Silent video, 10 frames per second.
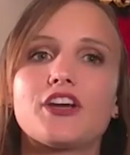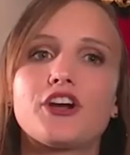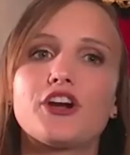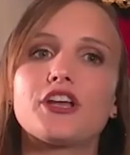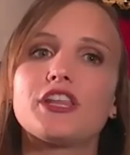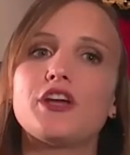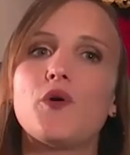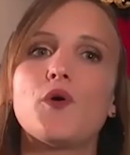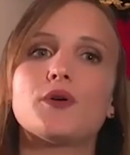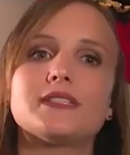currently
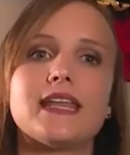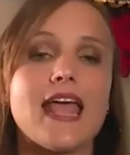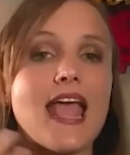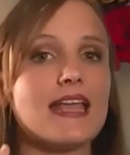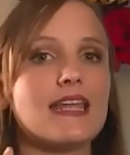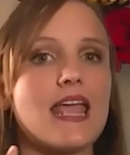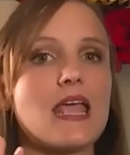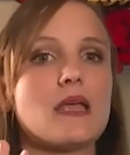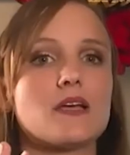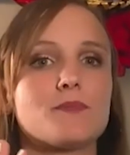holds an
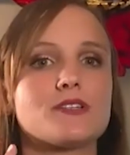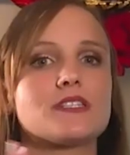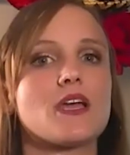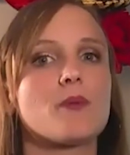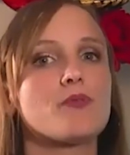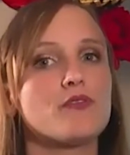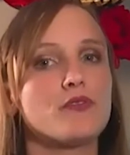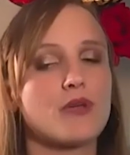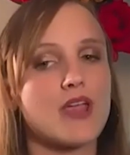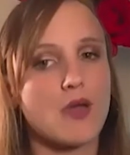88% approval
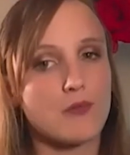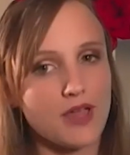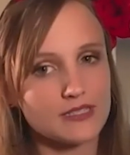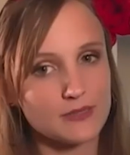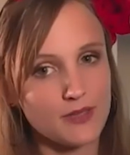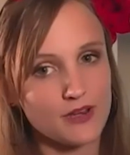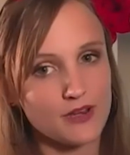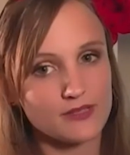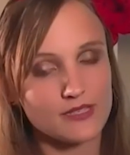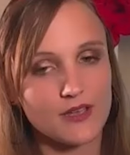rate on Rotten
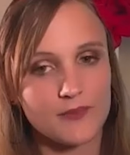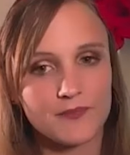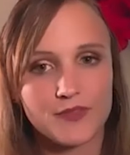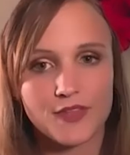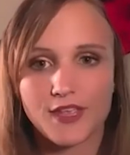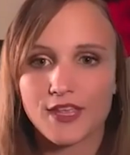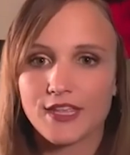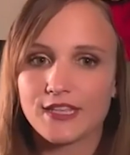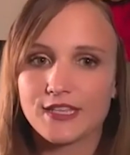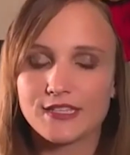Tomatoes, though.
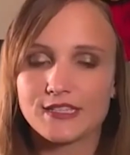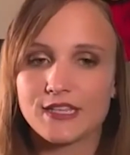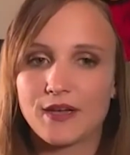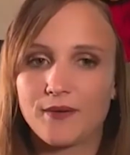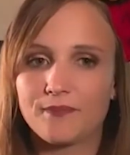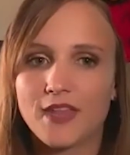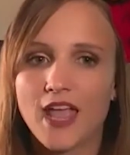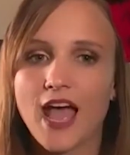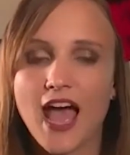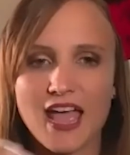So
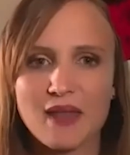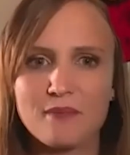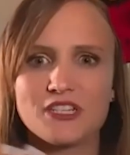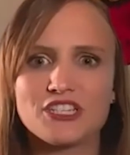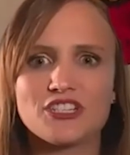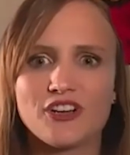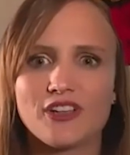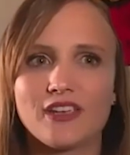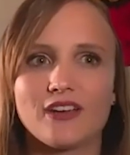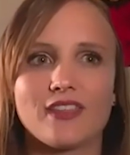I had mentioned
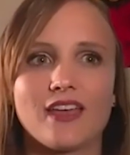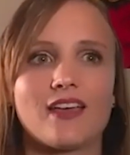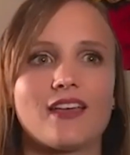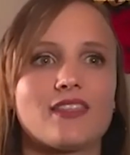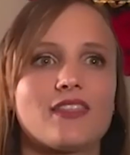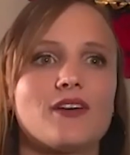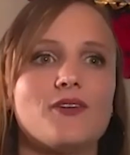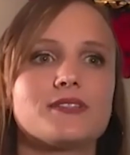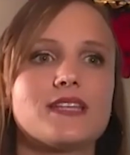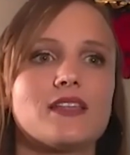earlier that the
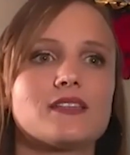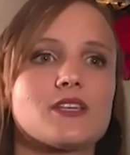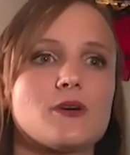whole telescope